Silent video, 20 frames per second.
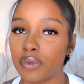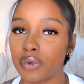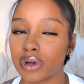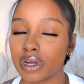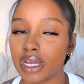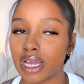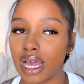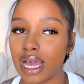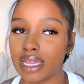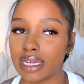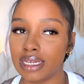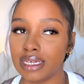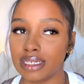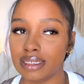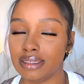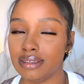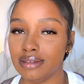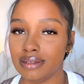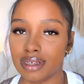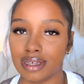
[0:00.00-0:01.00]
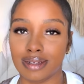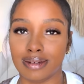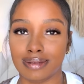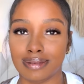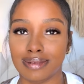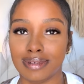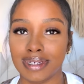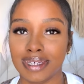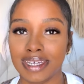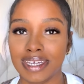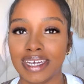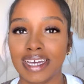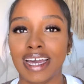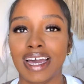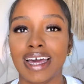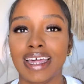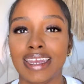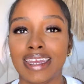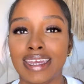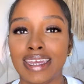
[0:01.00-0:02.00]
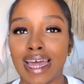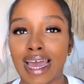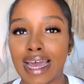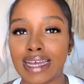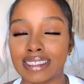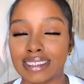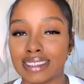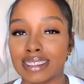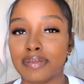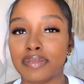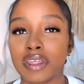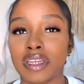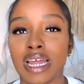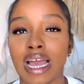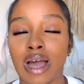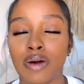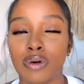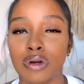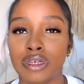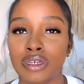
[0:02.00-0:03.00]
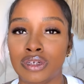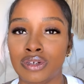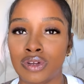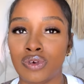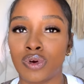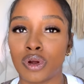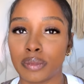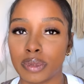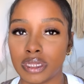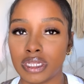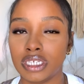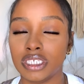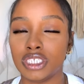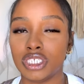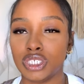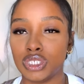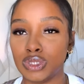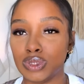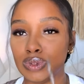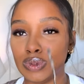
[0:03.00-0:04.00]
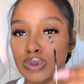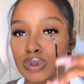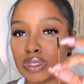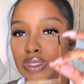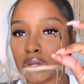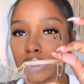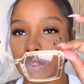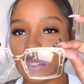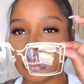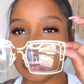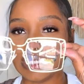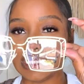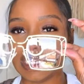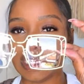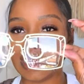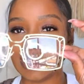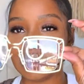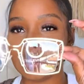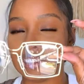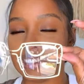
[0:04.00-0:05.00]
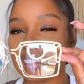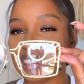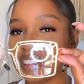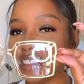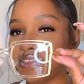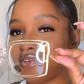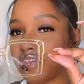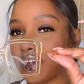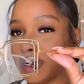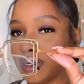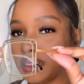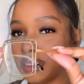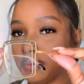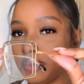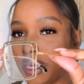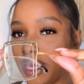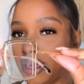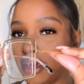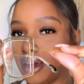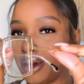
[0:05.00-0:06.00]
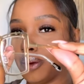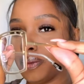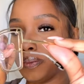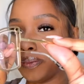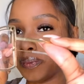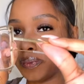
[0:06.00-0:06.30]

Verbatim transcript: were kind of, you know, not something I would normally choose. So let's get into this first pair.